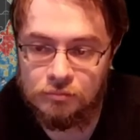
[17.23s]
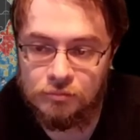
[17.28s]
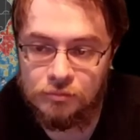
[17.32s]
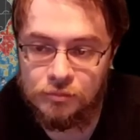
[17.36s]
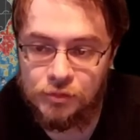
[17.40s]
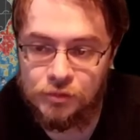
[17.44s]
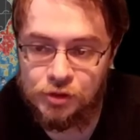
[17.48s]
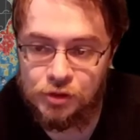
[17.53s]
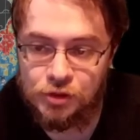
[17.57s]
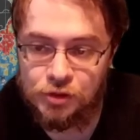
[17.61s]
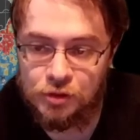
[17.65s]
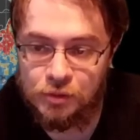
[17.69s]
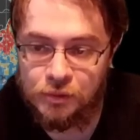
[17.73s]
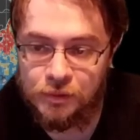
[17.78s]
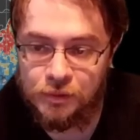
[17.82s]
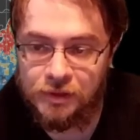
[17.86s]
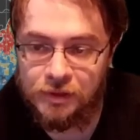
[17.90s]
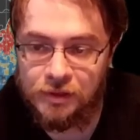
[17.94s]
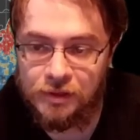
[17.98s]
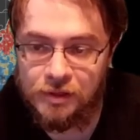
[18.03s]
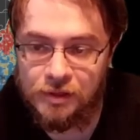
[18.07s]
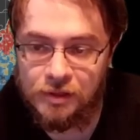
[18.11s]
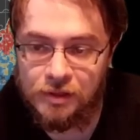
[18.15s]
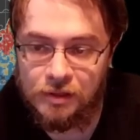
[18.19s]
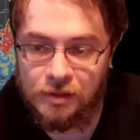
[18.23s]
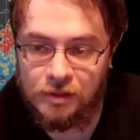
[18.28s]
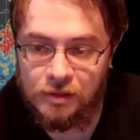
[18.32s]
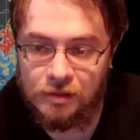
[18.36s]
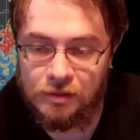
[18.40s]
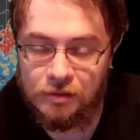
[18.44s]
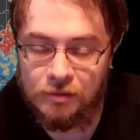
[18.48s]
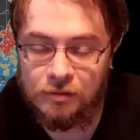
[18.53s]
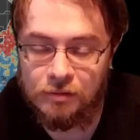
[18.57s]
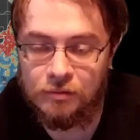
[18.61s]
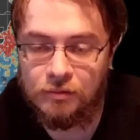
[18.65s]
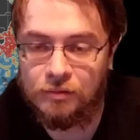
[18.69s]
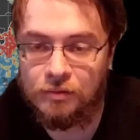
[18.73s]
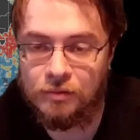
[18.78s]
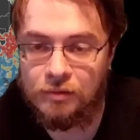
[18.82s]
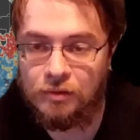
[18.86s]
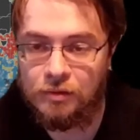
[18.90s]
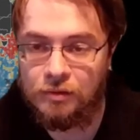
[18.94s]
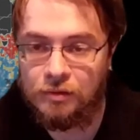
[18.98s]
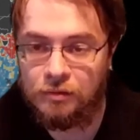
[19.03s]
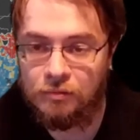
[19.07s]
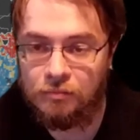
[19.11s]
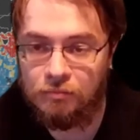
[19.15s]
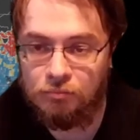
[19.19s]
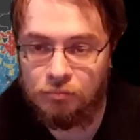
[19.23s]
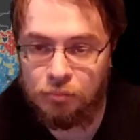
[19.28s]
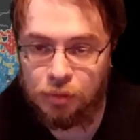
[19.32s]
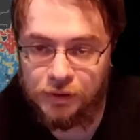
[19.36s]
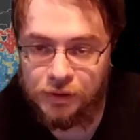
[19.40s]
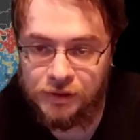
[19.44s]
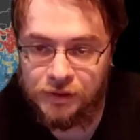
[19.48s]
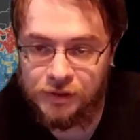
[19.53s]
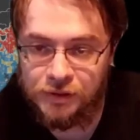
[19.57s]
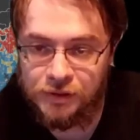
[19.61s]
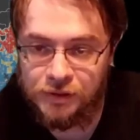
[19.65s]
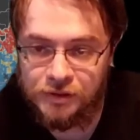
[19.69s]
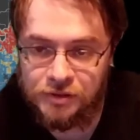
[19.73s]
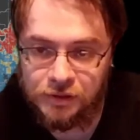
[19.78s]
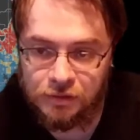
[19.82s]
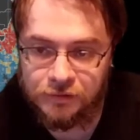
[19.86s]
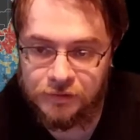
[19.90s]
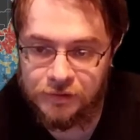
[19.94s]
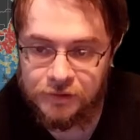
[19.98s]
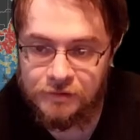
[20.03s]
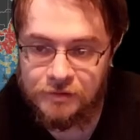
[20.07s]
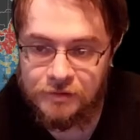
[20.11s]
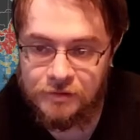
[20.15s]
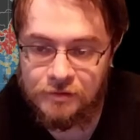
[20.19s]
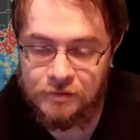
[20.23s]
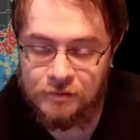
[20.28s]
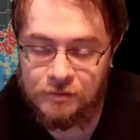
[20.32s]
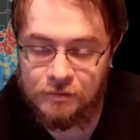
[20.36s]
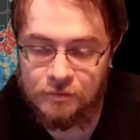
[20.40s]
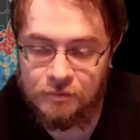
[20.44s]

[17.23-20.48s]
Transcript: showing the bleaching alerts